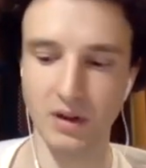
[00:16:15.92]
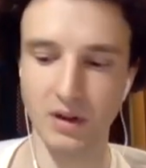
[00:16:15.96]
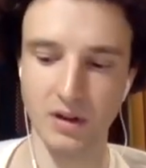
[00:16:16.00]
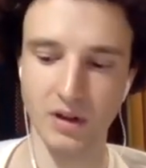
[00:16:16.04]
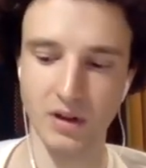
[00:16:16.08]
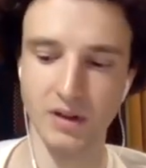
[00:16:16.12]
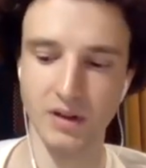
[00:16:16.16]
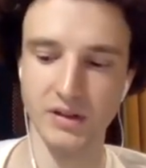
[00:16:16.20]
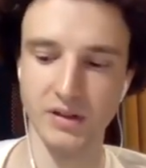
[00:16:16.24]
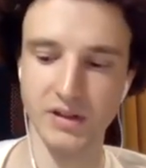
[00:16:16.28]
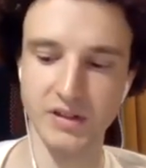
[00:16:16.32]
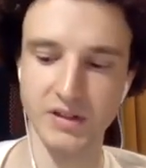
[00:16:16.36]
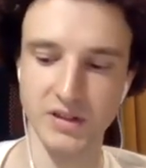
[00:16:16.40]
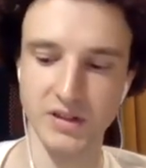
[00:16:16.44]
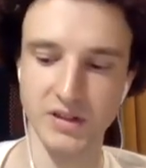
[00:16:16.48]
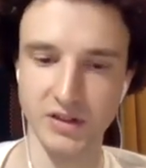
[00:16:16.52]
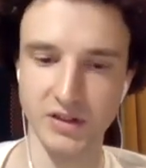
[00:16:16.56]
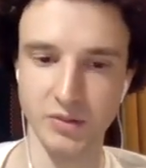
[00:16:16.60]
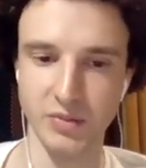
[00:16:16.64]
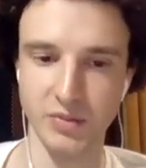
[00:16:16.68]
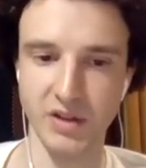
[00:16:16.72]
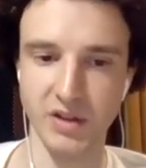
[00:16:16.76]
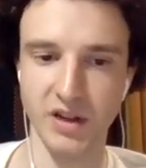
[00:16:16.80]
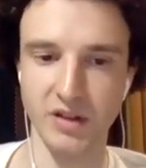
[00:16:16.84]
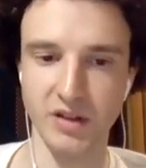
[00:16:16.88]
And this is
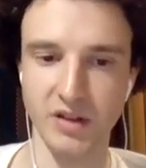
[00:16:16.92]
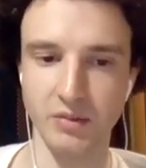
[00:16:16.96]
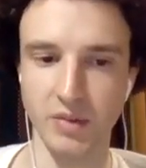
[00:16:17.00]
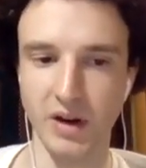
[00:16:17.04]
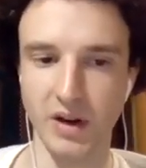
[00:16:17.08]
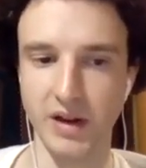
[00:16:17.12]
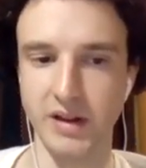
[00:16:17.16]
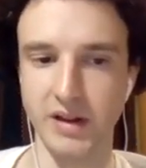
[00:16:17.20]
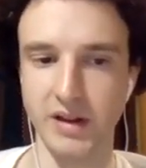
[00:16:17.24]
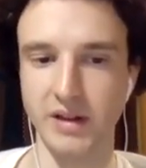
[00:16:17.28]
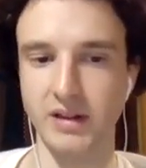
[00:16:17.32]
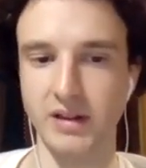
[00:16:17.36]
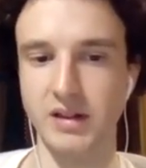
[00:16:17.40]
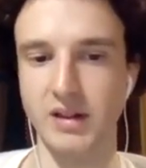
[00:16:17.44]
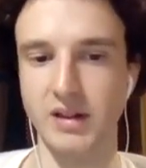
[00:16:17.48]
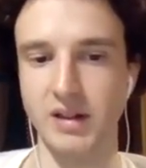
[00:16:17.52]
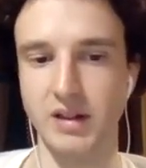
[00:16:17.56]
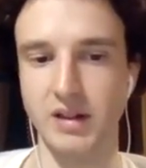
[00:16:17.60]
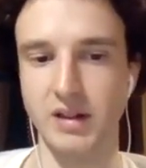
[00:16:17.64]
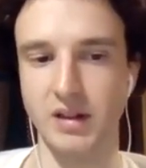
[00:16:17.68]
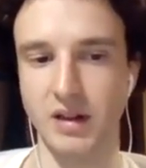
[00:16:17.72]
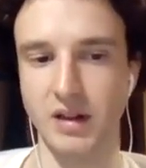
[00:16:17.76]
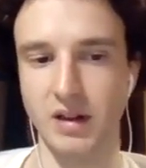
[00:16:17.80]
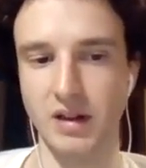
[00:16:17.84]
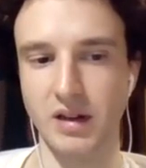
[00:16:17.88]
obtained by
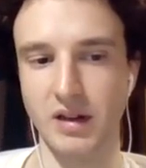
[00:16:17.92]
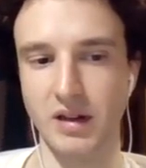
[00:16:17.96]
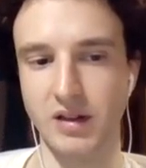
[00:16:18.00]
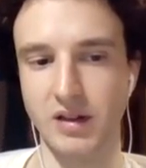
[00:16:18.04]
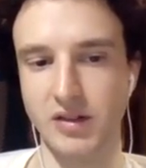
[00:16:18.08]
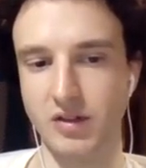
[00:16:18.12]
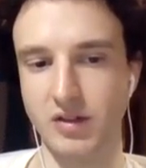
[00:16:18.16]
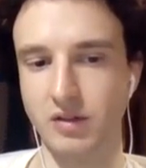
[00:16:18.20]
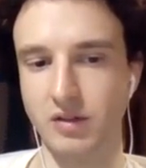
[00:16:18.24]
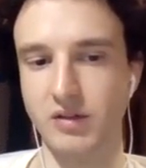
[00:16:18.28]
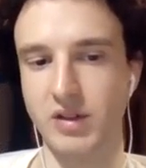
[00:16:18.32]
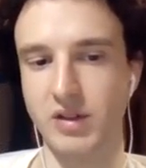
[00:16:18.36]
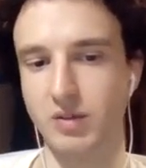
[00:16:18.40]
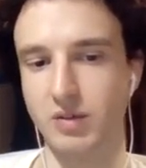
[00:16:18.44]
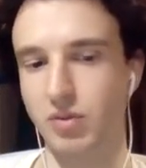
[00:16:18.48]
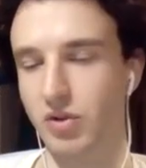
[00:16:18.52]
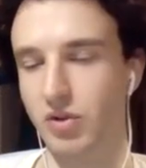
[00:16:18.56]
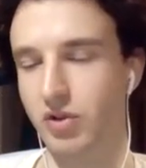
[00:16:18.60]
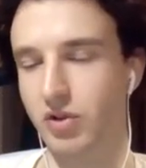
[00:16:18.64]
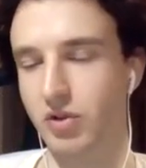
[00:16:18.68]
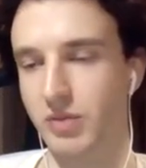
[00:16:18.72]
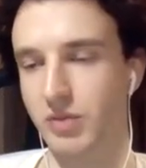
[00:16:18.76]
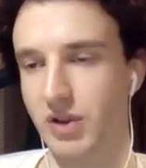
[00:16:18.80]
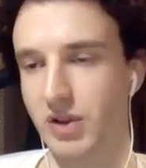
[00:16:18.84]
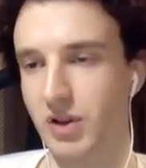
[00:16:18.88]
solving a
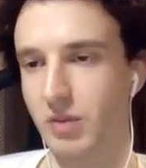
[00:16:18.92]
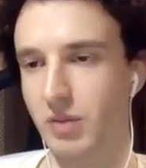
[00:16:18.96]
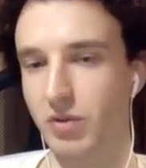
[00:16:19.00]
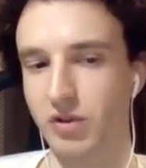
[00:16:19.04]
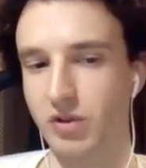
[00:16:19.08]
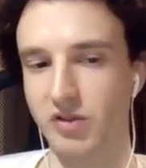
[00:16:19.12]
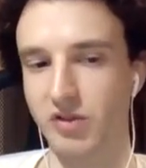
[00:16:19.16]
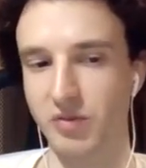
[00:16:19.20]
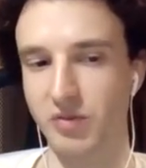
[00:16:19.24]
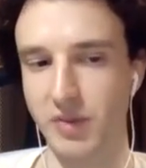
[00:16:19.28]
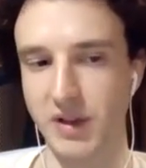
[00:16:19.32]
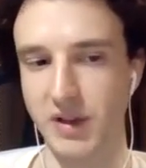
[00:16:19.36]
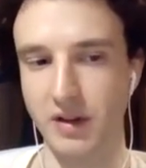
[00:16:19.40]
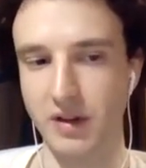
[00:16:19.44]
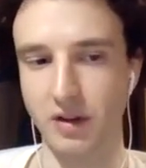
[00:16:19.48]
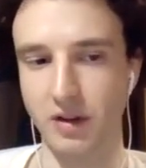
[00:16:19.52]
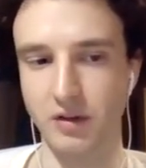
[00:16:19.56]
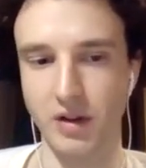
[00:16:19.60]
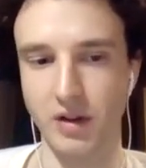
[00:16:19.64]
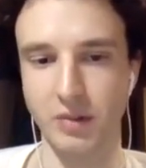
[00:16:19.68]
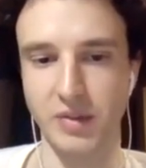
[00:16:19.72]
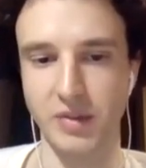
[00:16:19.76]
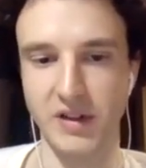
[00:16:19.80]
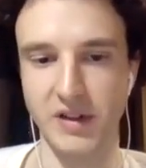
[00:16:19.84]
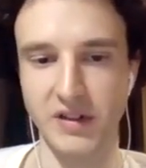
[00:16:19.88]
polynomial number of
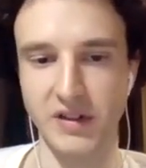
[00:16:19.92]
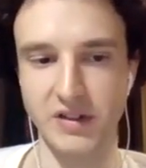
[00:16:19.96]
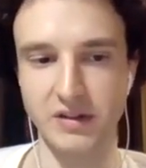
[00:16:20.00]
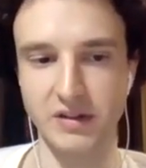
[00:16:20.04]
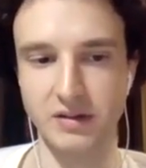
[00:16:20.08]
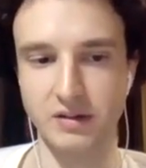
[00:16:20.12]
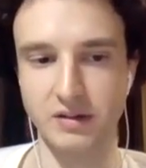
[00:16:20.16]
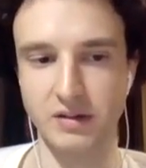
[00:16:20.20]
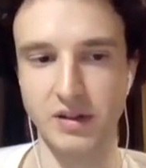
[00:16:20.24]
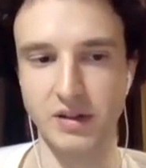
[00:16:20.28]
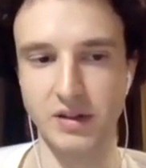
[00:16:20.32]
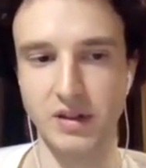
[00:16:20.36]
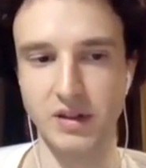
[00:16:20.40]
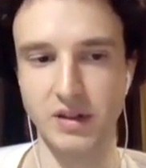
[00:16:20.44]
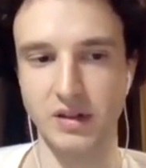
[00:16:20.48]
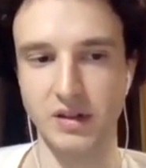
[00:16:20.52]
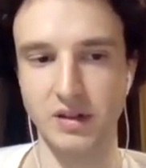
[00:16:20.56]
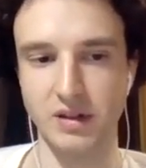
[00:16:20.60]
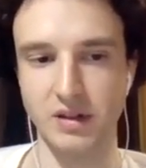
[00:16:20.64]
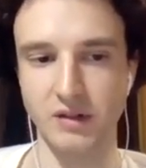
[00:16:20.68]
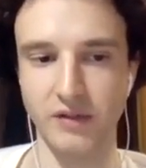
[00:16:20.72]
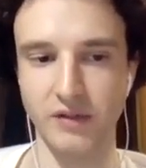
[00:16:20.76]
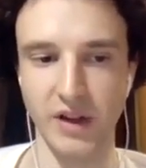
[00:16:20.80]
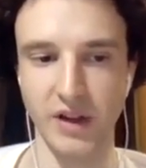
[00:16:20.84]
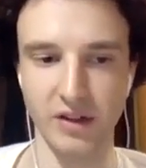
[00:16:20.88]
LPs.
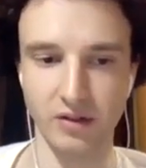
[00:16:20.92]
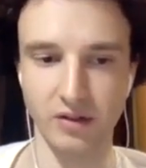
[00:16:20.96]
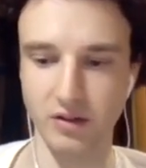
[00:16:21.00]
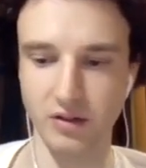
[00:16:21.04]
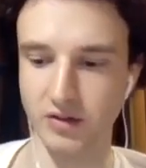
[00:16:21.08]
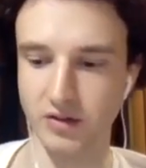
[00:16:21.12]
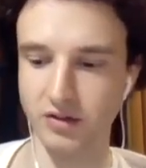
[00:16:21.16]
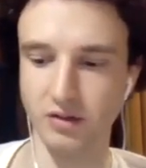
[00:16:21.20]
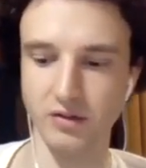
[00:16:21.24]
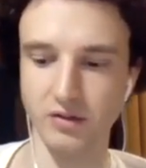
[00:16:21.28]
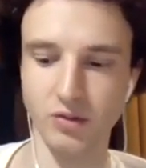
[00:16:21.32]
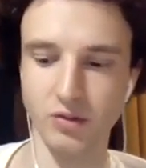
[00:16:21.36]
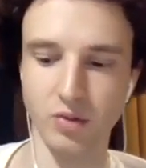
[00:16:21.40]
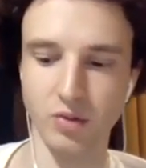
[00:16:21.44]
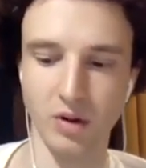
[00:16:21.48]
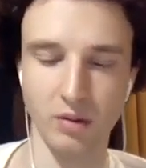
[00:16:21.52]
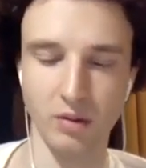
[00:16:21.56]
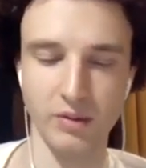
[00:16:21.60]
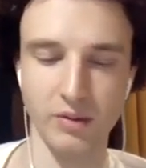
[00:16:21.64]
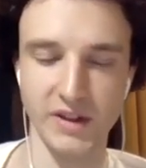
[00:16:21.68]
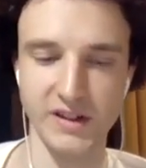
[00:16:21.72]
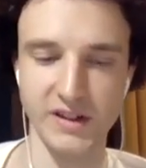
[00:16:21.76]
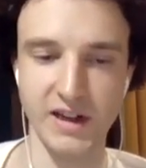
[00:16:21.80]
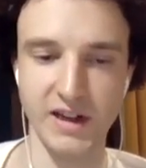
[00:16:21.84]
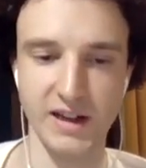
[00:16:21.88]
In fact, you can solve the
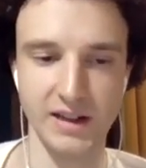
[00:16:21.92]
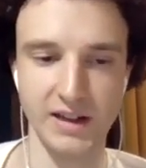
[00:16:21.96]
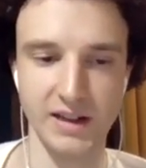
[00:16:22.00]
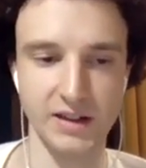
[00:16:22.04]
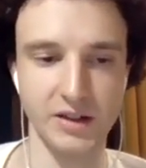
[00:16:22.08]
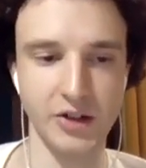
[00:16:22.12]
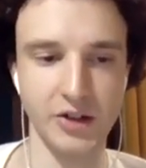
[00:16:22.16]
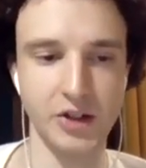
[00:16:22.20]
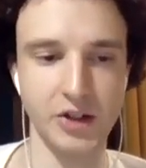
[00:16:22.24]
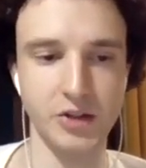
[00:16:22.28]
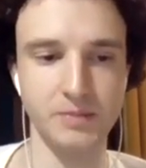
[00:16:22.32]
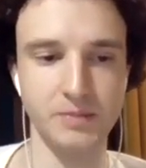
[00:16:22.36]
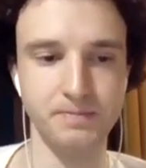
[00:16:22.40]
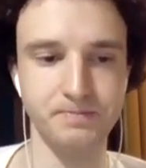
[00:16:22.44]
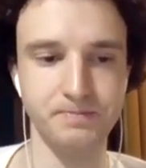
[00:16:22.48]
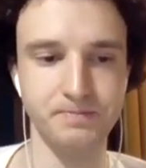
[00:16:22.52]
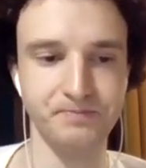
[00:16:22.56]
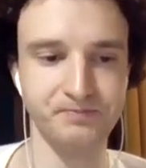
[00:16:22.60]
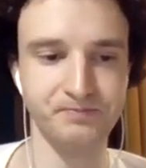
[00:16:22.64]
problem exactly here.